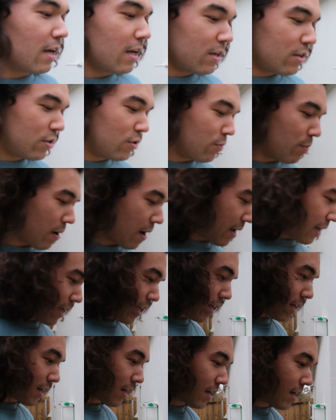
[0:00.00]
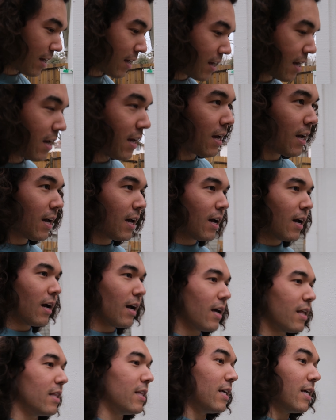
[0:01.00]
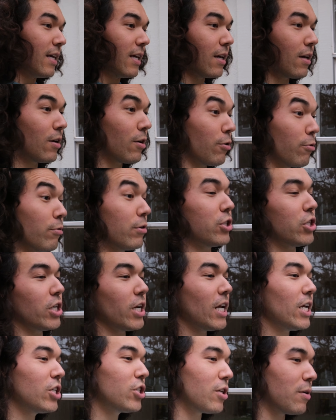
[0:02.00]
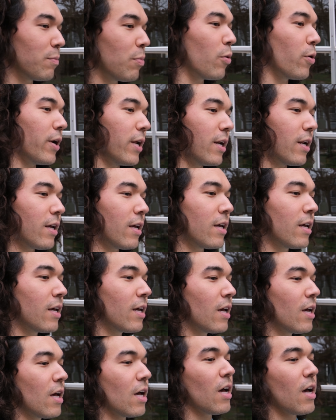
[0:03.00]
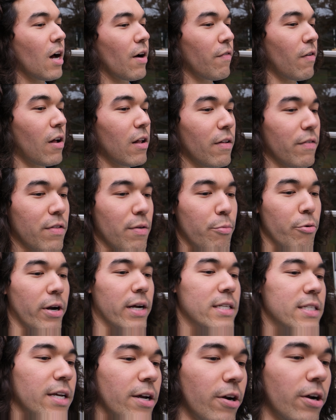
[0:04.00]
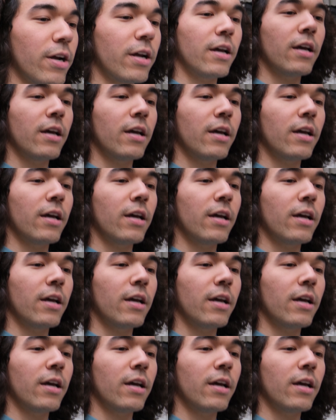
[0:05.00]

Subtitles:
to the origination point of all of the bricks here,